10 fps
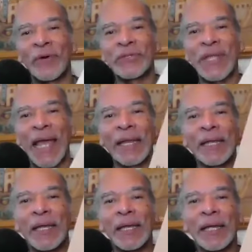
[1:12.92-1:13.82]
folks, that.
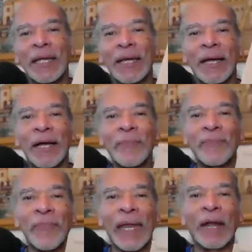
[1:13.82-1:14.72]

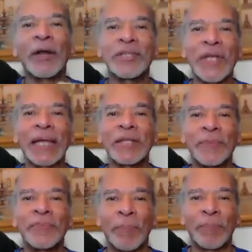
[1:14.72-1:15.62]
Eric's got the
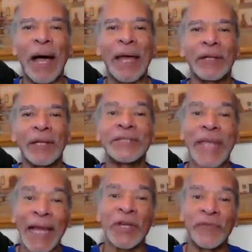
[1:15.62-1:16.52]
bottle. It's
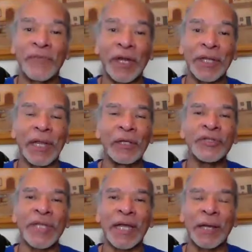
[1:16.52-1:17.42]
actually it
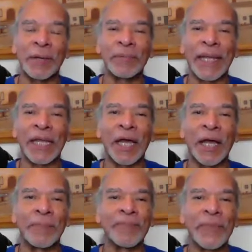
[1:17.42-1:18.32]
looks like
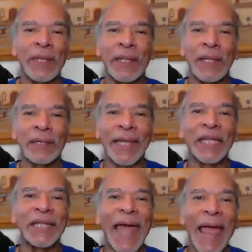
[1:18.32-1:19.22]
a
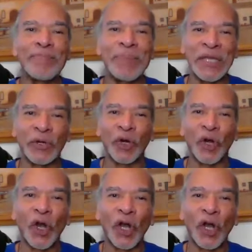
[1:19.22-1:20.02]
lab beaker,